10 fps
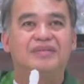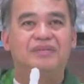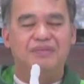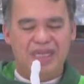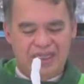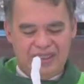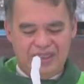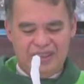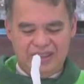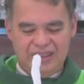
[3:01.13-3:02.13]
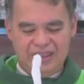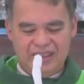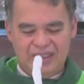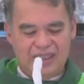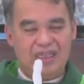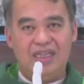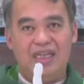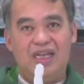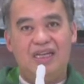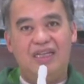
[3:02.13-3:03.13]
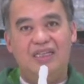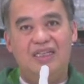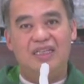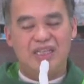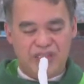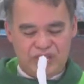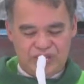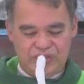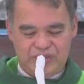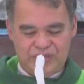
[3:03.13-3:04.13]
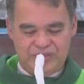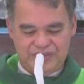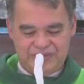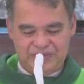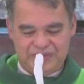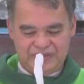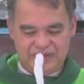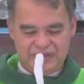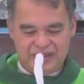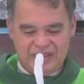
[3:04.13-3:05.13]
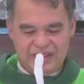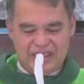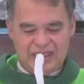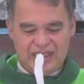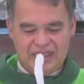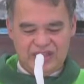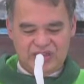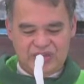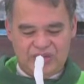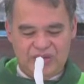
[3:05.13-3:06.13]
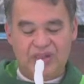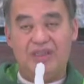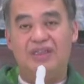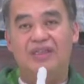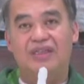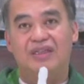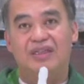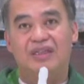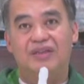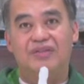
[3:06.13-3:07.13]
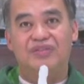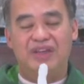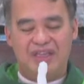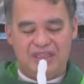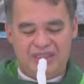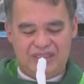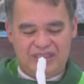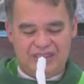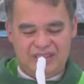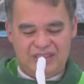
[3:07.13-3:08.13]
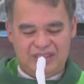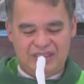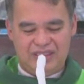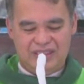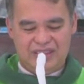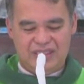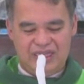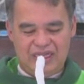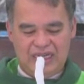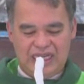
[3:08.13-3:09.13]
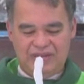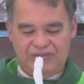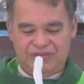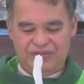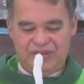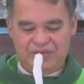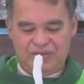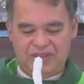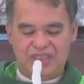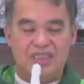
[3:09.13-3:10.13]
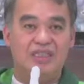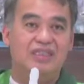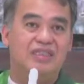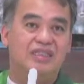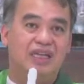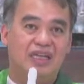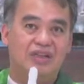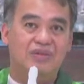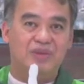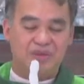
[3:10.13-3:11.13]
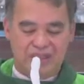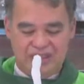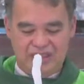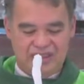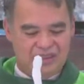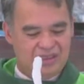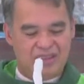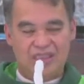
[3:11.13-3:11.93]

very real issue that can destroy faith and life of Christians and communities.